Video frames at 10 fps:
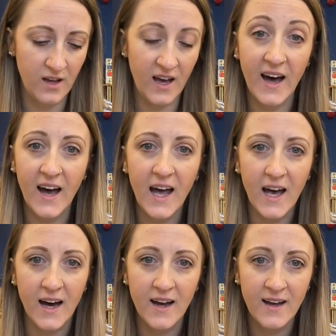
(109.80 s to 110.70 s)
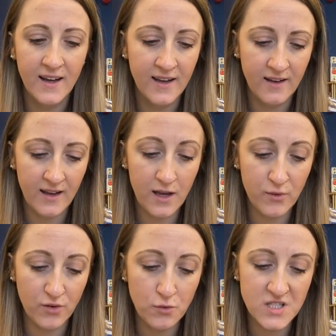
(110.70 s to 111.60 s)
Ah, it
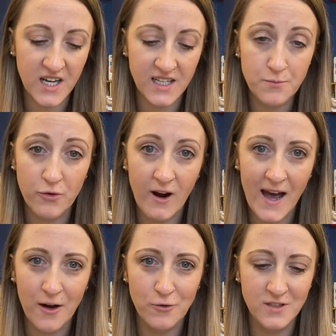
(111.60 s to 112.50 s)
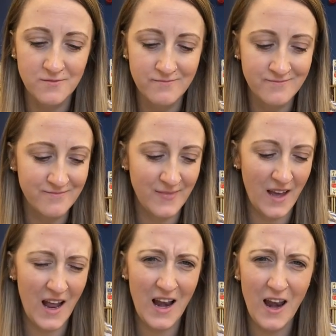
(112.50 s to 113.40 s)
was all turning brown.
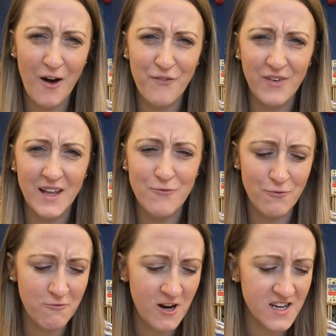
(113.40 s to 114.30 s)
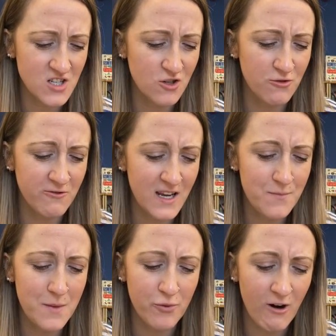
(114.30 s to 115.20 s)
A lovely, rich,
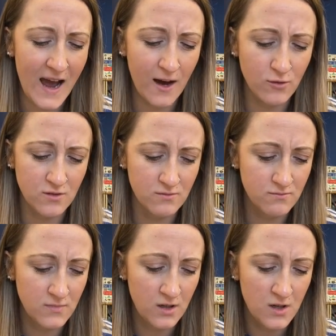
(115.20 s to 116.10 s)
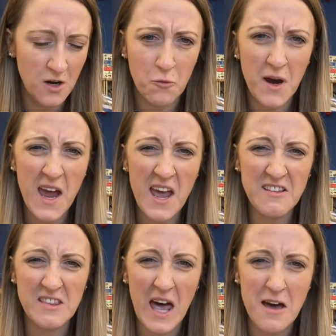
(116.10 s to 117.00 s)
creamy brown. "Where's
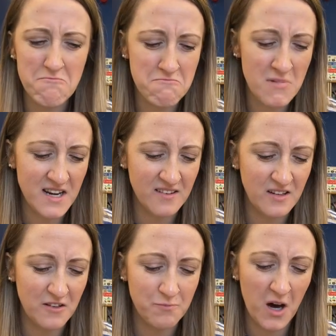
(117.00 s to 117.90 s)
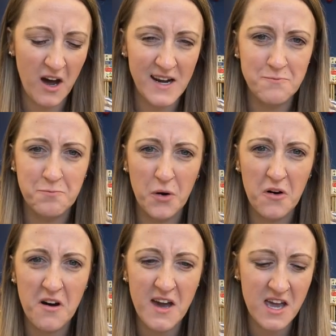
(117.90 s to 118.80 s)
that medicine of mine, boy?"
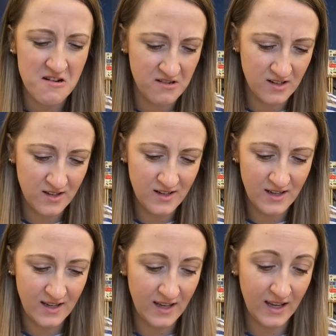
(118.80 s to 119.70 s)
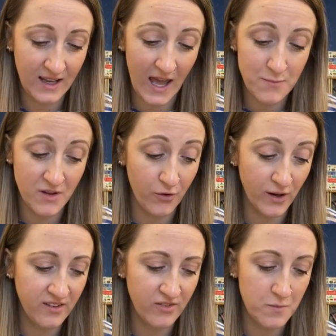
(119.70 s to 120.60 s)
came the
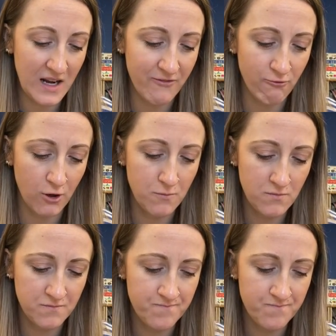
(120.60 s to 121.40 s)
voice from the living room.